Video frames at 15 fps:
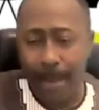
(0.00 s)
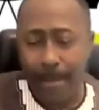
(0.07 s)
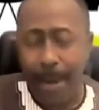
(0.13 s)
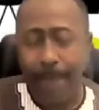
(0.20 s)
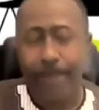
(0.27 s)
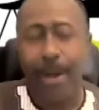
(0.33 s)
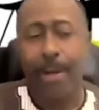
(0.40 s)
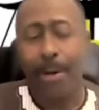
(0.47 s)
Ba
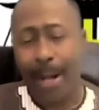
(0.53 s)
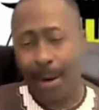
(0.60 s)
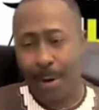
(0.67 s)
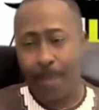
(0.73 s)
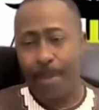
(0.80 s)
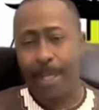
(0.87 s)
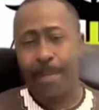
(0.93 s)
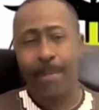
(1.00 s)
for another
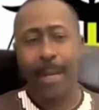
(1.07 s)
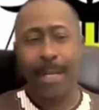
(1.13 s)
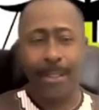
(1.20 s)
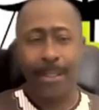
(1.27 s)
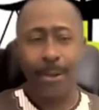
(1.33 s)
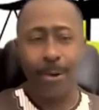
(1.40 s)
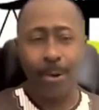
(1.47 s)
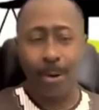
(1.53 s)
commitment,
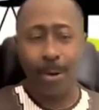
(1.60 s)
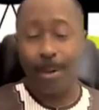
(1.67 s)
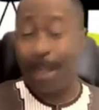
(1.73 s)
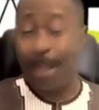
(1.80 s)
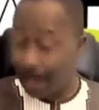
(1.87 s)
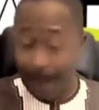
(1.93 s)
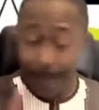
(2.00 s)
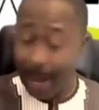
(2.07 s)
in
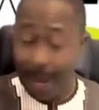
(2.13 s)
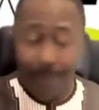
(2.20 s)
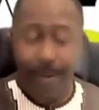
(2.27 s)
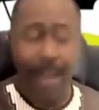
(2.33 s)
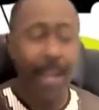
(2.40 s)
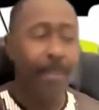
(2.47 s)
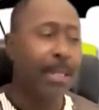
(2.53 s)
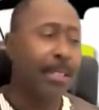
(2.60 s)
a very,
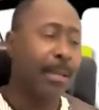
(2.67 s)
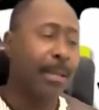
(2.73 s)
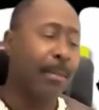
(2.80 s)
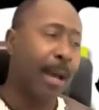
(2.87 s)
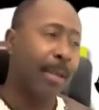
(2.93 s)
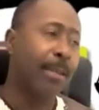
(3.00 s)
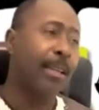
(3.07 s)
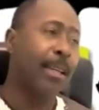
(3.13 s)
very busy
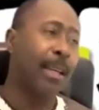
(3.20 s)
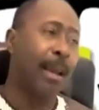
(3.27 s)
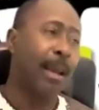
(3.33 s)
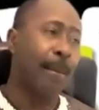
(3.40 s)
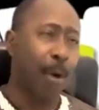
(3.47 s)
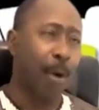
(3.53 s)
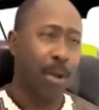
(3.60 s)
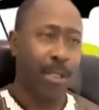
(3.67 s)
man,
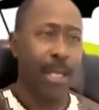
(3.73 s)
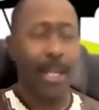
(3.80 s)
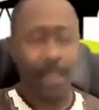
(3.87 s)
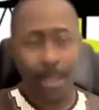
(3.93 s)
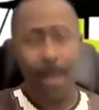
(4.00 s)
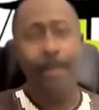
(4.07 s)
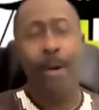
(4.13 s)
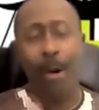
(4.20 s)
but at
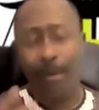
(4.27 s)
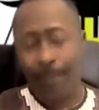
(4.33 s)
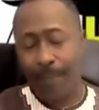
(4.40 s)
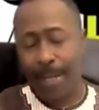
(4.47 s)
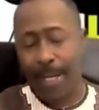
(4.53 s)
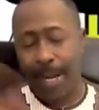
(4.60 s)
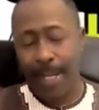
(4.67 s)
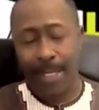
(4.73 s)
some
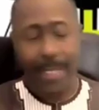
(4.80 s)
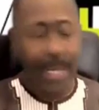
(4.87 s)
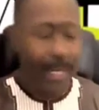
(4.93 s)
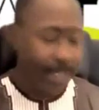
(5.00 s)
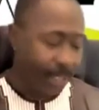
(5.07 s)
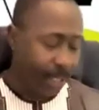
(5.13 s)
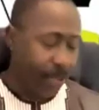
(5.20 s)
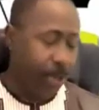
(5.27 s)
convenient
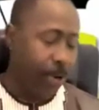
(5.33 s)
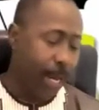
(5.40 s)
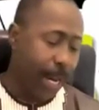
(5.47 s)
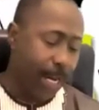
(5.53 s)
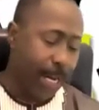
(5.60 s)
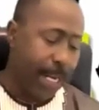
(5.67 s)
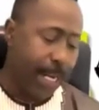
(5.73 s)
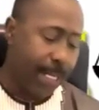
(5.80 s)
date, a
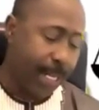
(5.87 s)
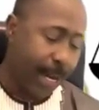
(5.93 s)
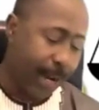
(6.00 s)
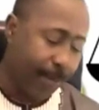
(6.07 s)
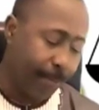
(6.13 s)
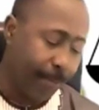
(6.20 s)
year later.